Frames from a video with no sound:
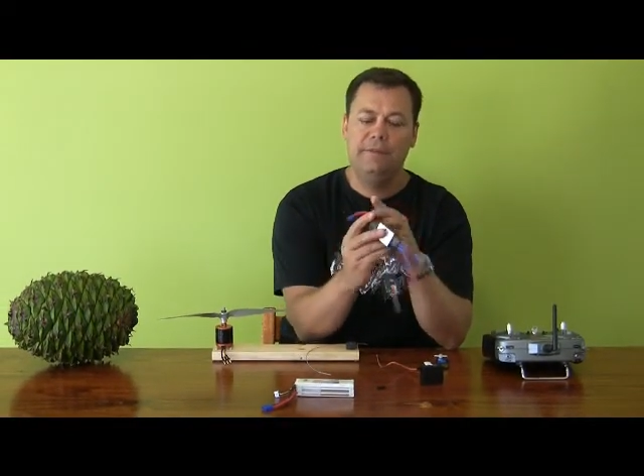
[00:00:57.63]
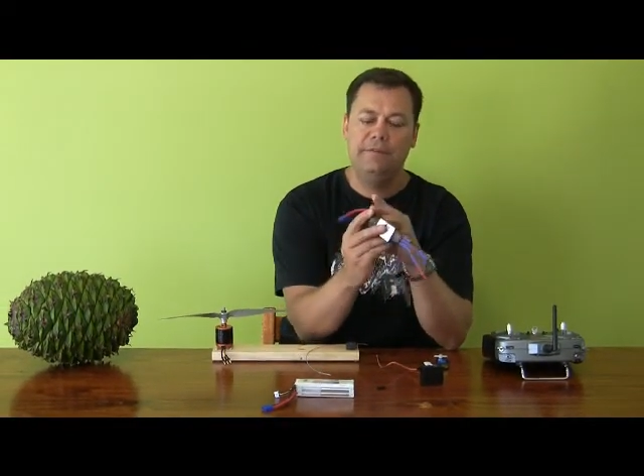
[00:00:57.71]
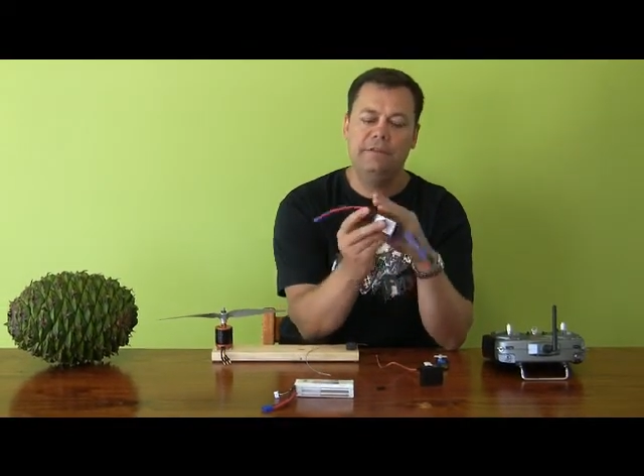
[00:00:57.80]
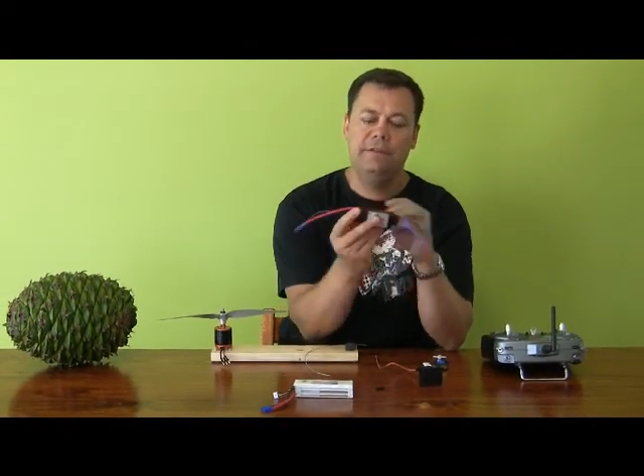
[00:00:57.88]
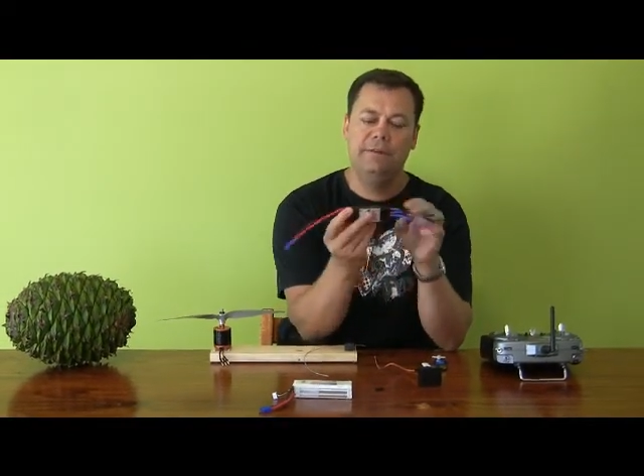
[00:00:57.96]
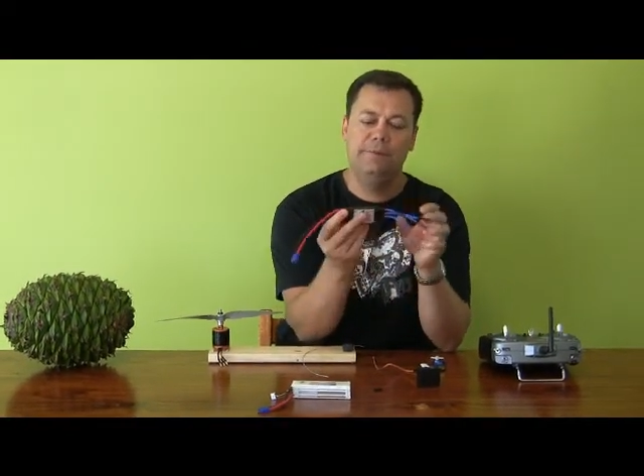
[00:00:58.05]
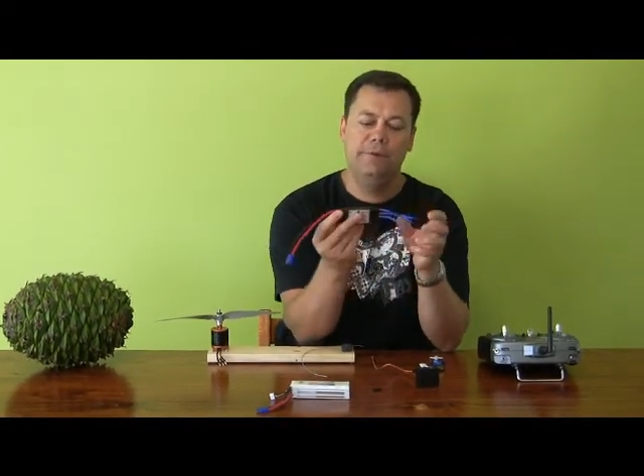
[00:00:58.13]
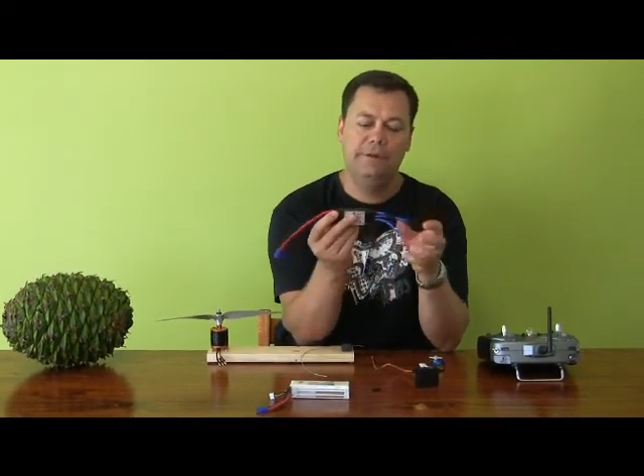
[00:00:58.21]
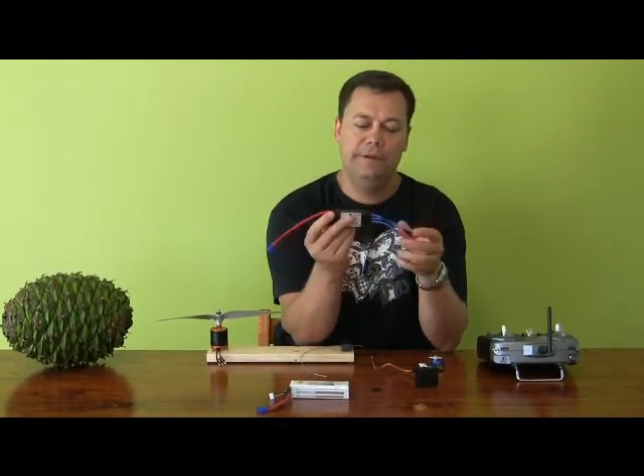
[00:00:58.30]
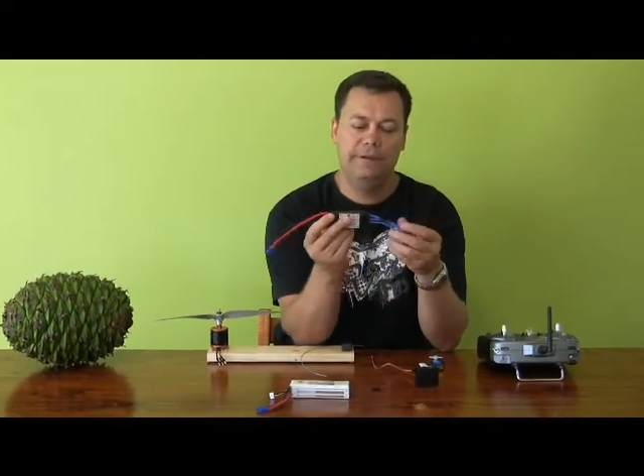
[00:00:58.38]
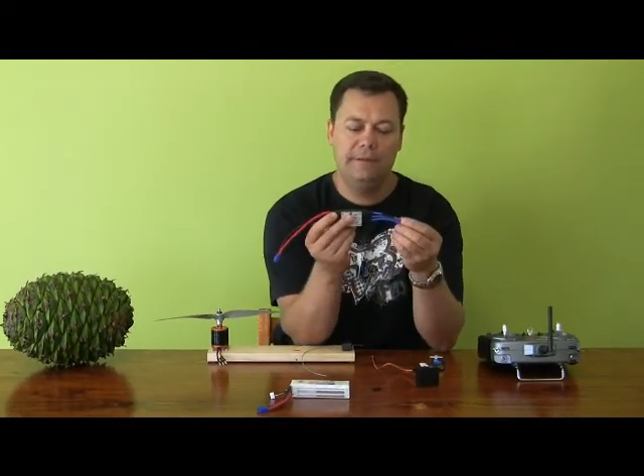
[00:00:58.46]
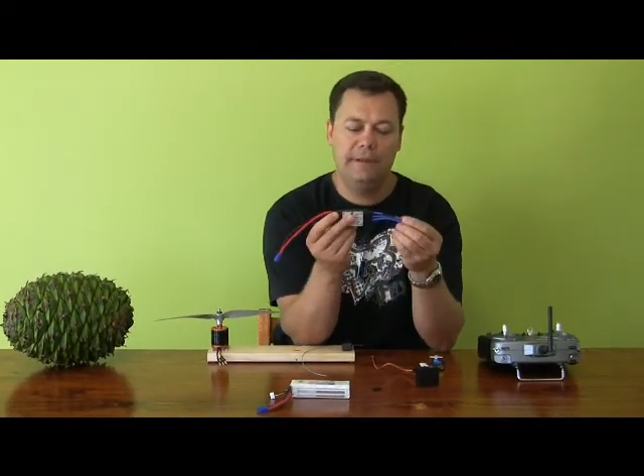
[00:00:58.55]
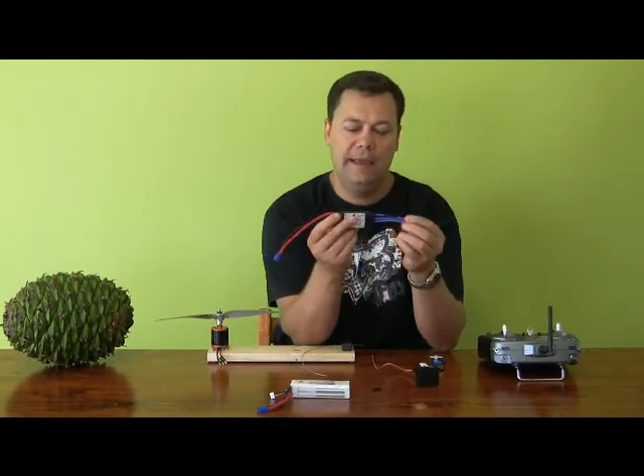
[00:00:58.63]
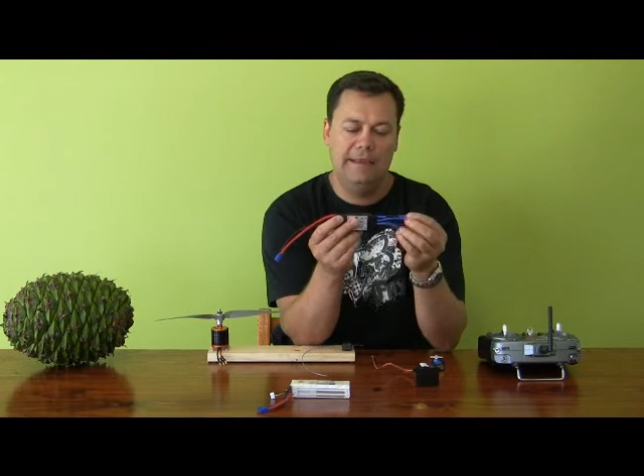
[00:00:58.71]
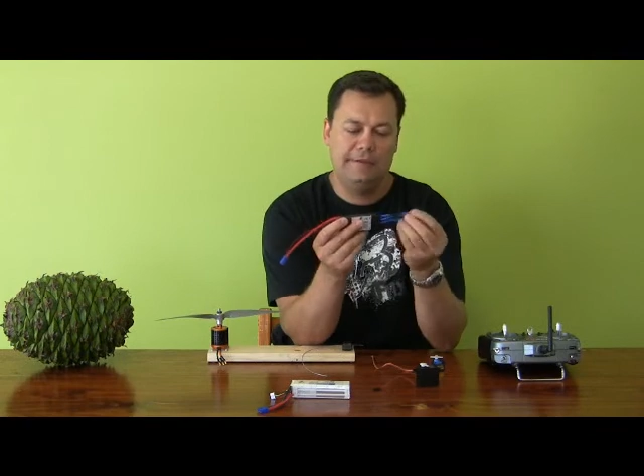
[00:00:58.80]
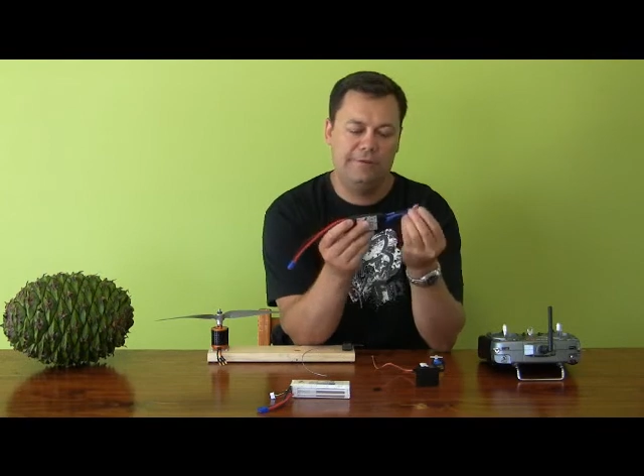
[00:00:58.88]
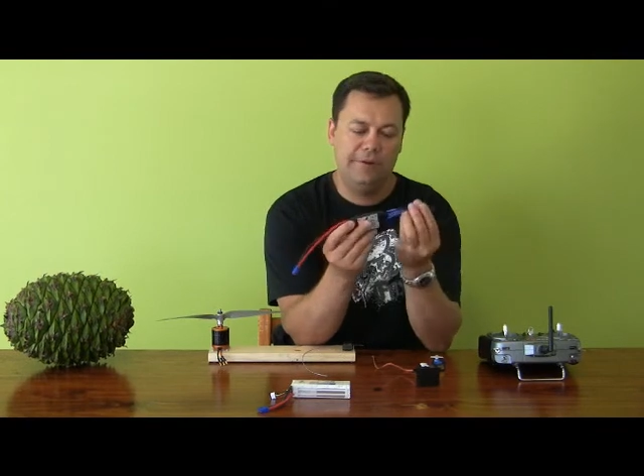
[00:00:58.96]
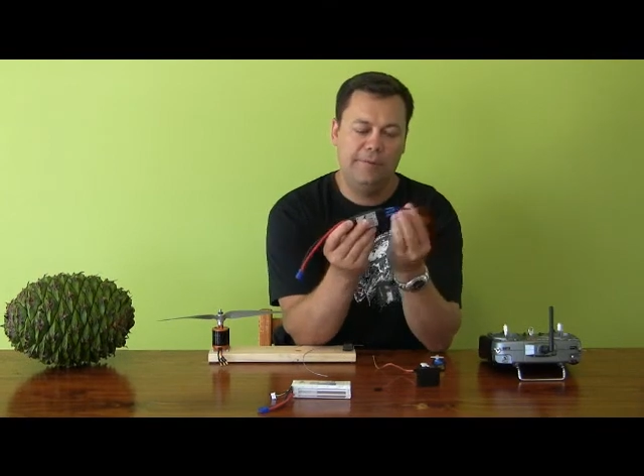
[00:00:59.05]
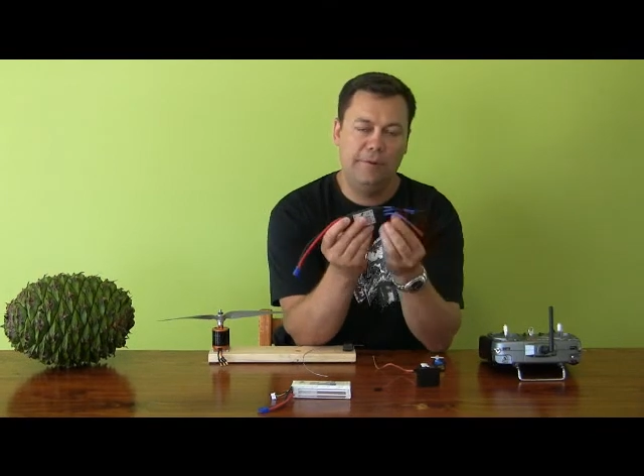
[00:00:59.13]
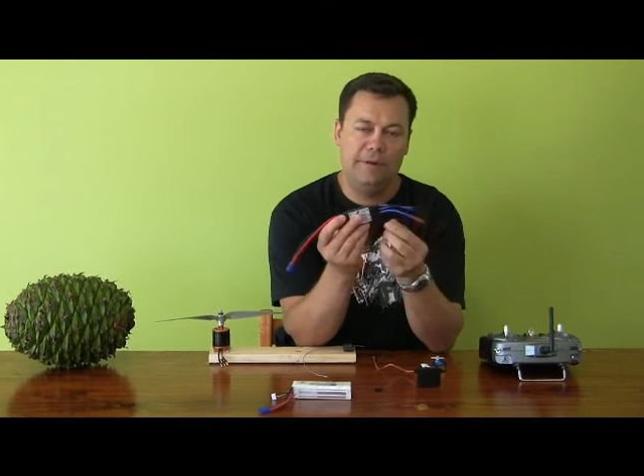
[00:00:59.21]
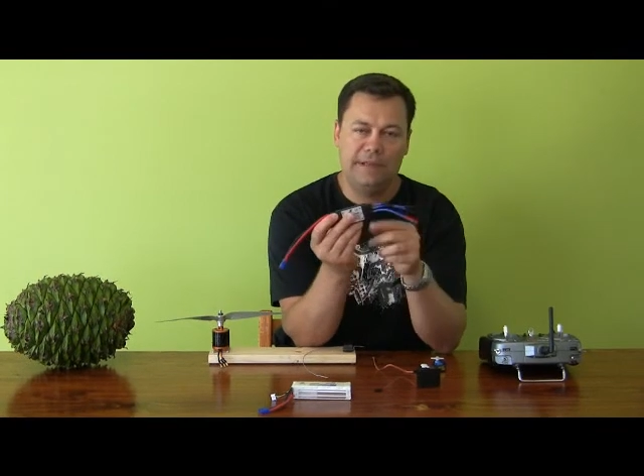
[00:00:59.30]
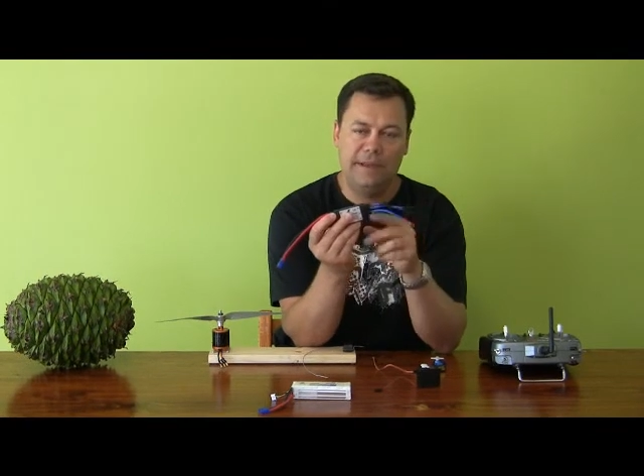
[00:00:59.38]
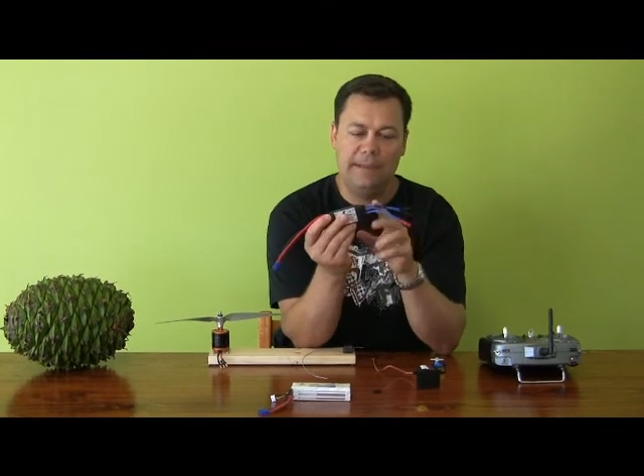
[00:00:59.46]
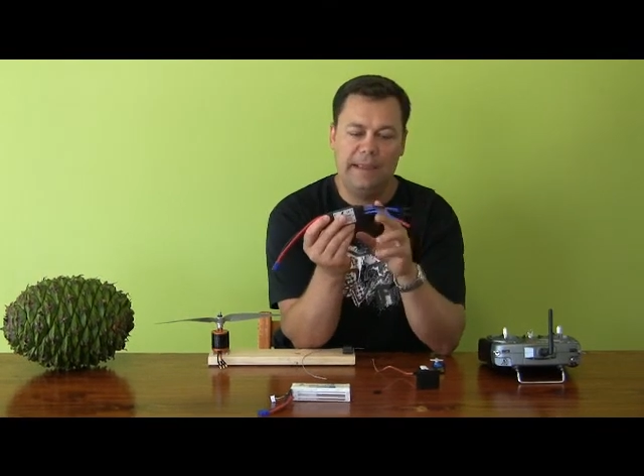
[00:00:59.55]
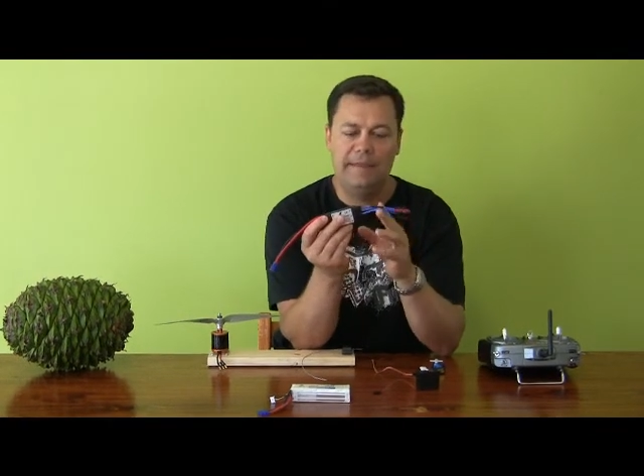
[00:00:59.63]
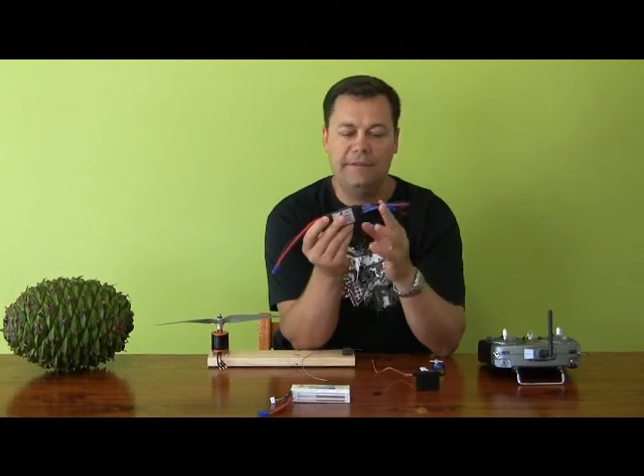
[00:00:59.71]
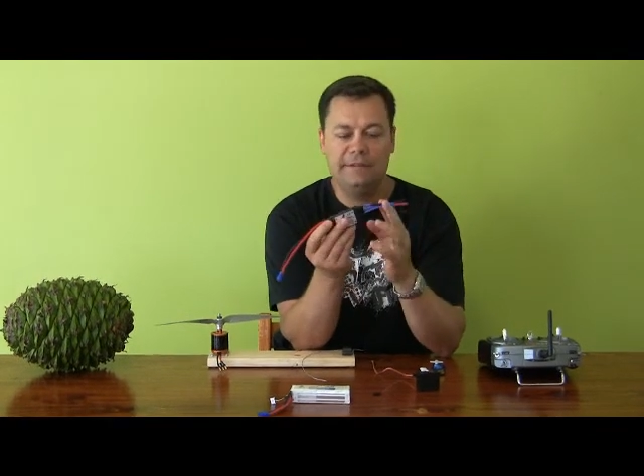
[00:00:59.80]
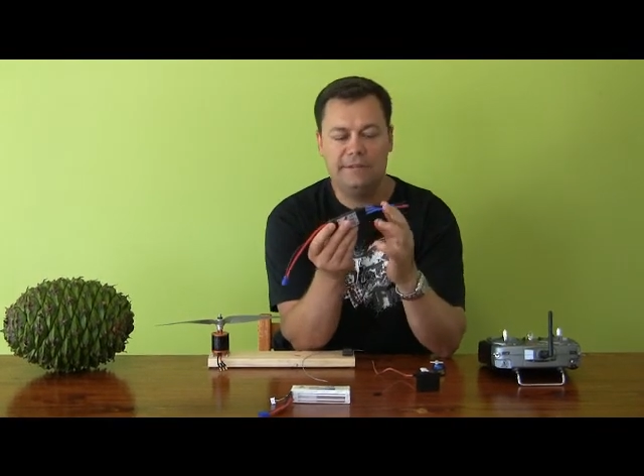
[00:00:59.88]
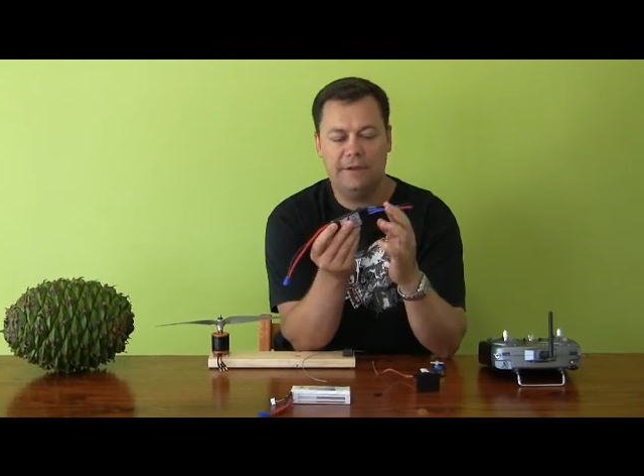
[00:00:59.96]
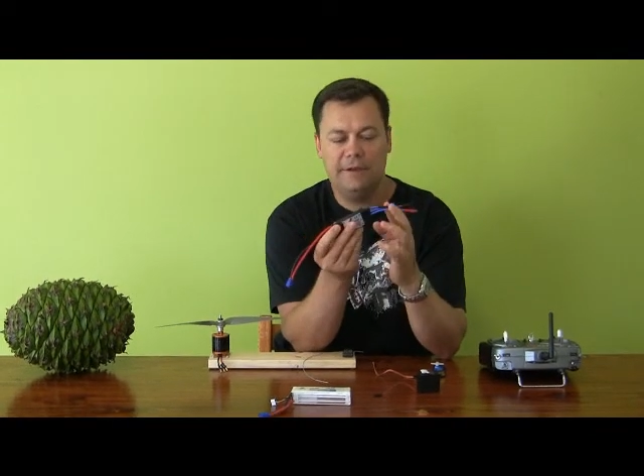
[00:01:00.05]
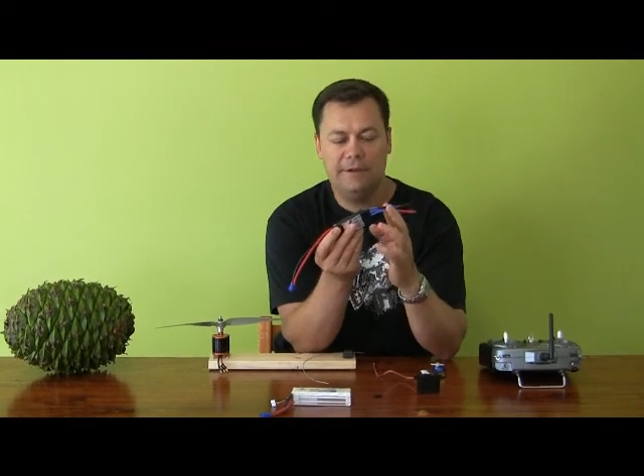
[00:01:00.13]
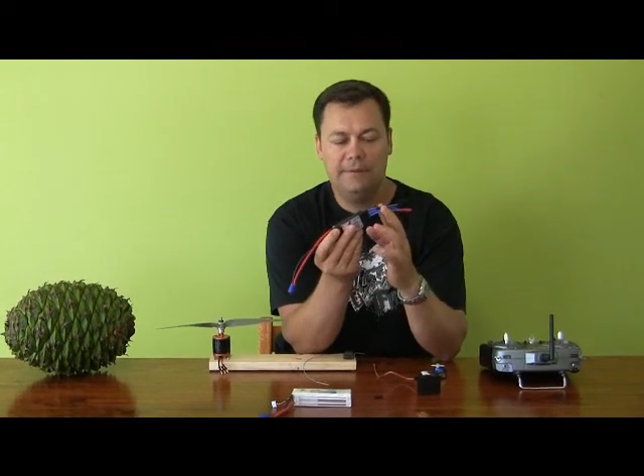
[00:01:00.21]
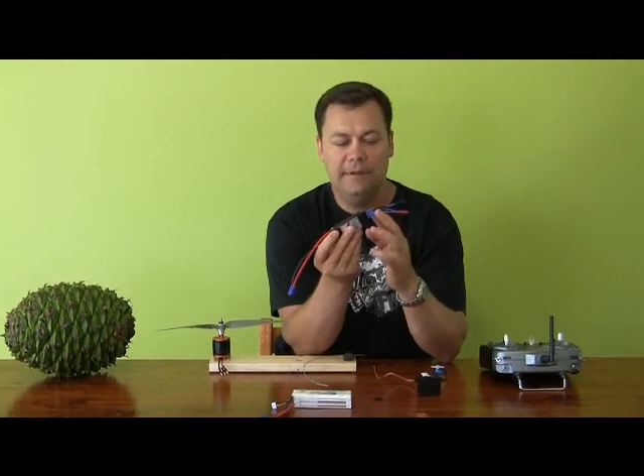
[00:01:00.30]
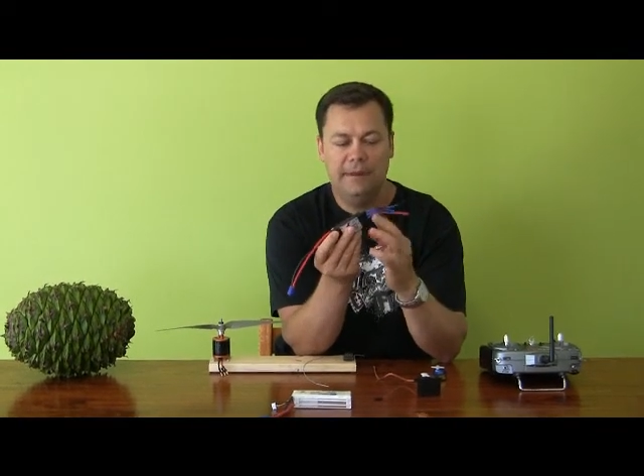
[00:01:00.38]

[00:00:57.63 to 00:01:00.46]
This little boy has 3 wires coming out this side,